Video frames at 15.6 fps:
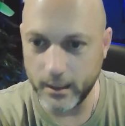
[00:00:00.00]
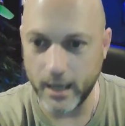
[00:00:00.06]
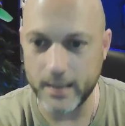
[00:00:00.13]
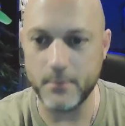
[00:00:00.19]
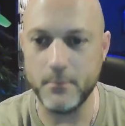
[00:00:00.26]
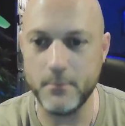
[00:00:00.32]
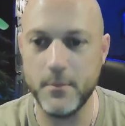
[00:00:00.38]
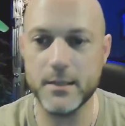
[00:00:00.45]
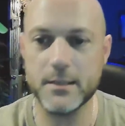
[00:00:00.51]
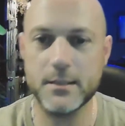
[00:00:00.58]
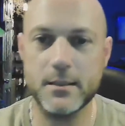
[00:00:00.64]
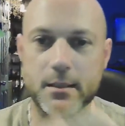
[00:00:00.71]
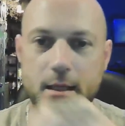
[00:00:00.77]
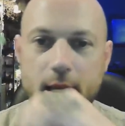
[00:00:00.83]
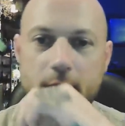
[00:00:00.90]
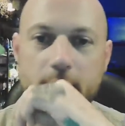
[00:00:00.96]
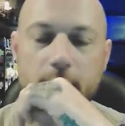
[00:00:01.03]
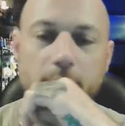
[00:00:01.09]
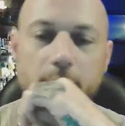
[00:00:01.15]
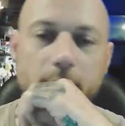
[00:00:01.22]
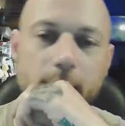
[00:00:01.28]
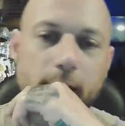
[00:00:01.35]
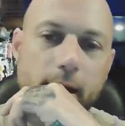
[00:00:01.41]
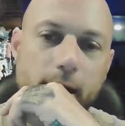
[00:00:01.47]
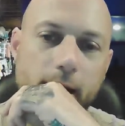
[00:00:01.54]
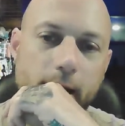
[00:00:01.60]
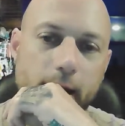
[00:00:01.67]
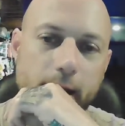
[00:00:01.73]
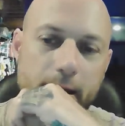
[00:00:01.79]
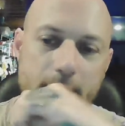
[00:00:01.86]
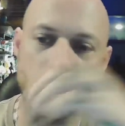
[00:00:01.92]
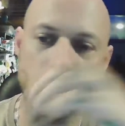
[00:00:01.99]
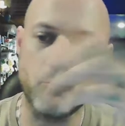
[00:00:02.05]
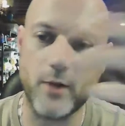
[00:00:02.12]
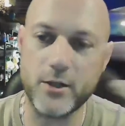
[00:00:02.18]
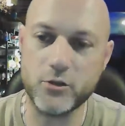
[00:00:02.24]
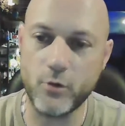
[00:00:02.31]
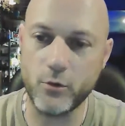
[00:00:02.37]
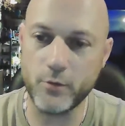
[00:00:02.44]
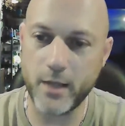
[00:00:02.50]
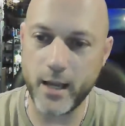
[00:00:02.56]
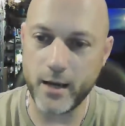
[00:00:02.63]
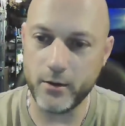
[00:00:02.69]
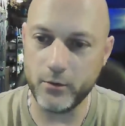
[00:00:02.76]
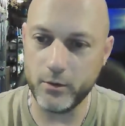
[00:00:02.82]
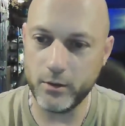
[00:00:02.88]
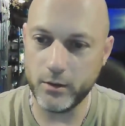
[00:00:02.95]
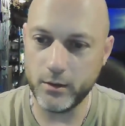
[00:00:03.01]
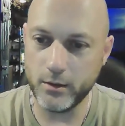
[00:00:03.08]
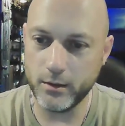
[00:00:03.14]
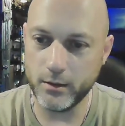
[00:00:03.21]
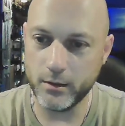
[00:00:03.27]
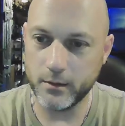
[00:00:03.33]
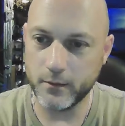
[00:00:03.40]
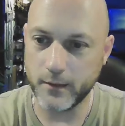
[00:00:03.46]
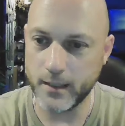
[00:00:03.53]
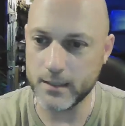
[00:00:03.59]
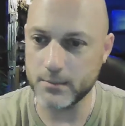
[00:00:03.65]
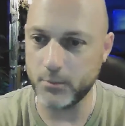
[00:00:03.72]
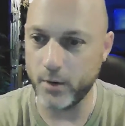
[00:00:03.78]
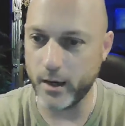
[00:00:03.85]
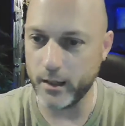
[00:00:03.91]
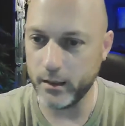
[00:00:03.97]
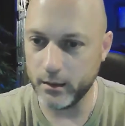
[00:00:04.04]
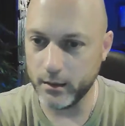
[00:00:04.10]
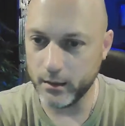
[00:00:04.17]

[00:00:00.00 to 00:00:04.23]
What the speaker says: of missed it. It's a retro now. Thanks, Bri.